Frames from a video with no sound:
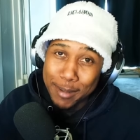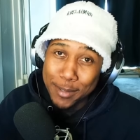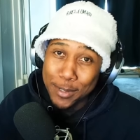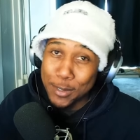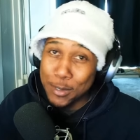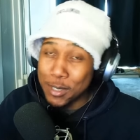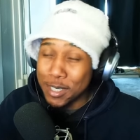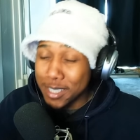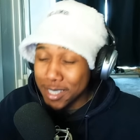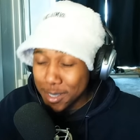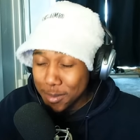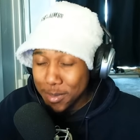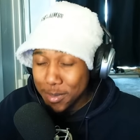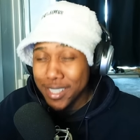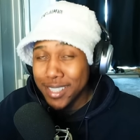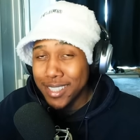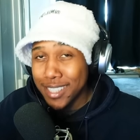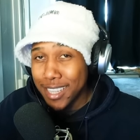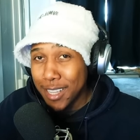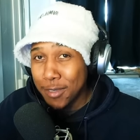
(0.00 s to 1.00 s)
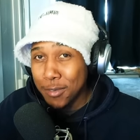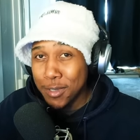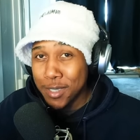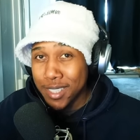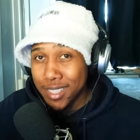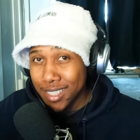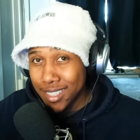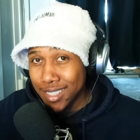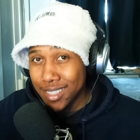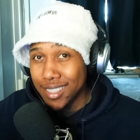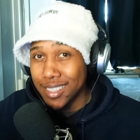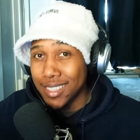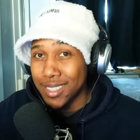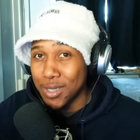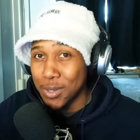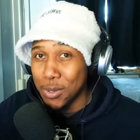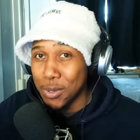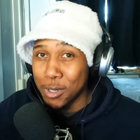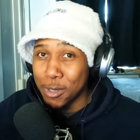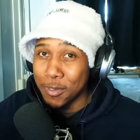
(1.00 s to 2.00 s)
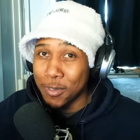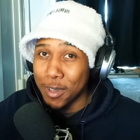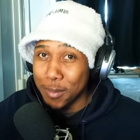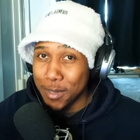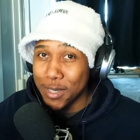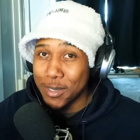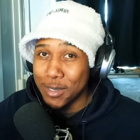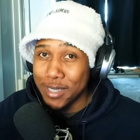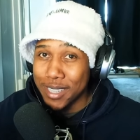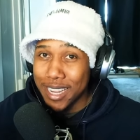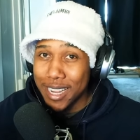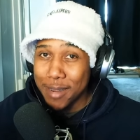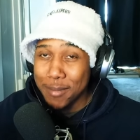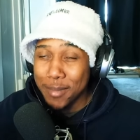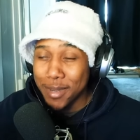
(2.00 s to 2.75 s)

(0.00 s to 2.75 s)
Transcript: So just to be safe, we say season 12, episode 9.